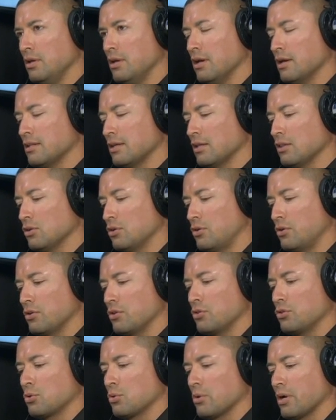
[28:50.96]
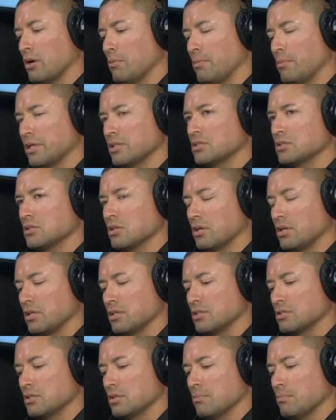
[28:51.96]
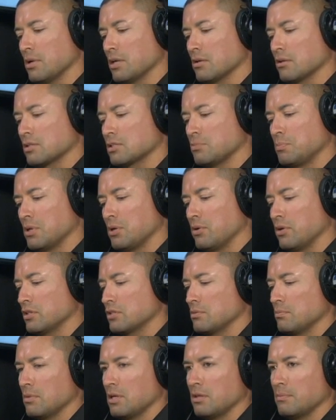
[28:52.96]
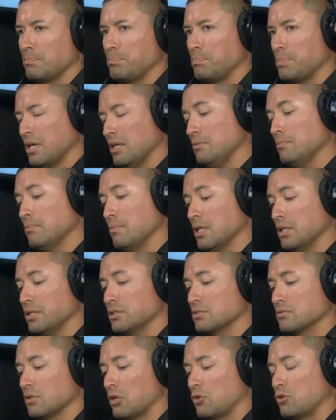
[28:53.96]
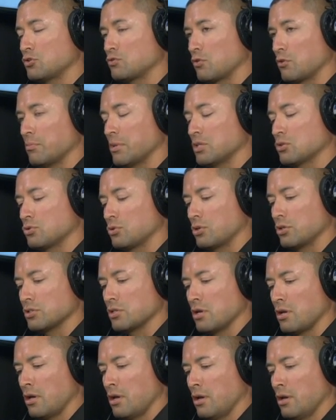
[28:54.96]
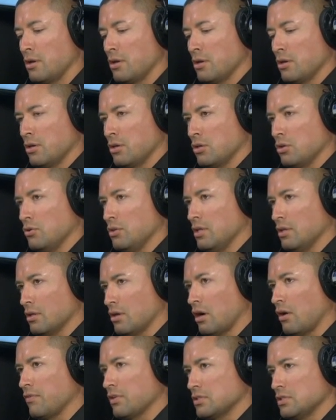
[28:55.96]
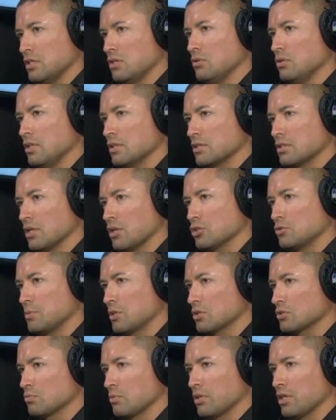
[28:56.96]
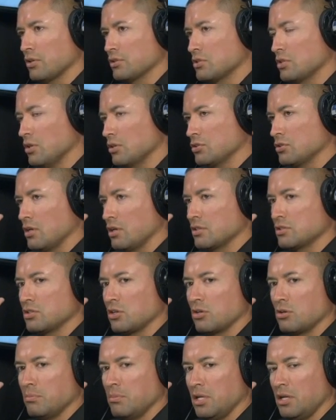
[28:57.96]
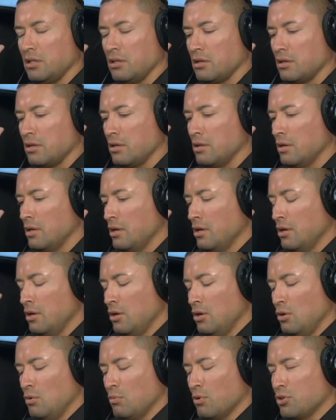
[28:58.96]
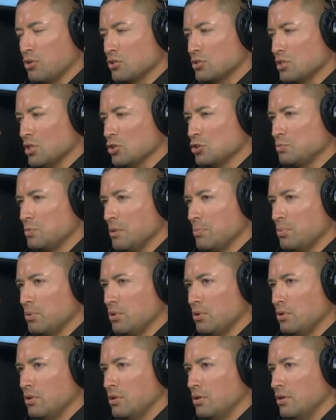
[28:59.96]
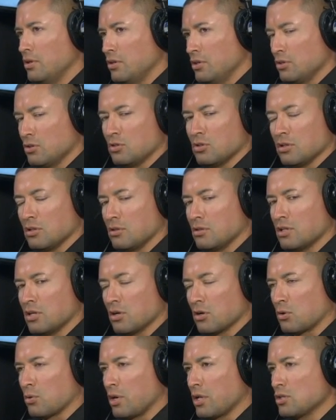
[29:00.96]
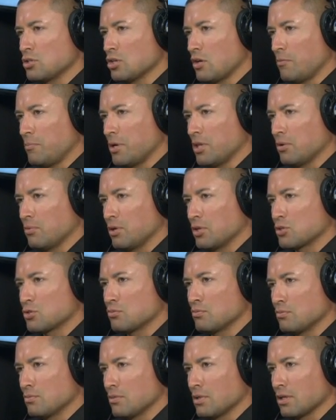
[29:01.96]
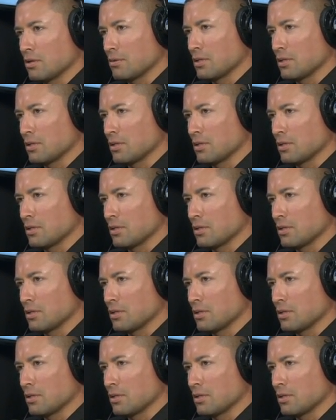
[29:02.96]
and i learned throughout my studies my experience and paying millions of dollars for mentors you need obviously you need sales because without sales i saw your meeting uh, with your salespeople you did, did a great job by the way like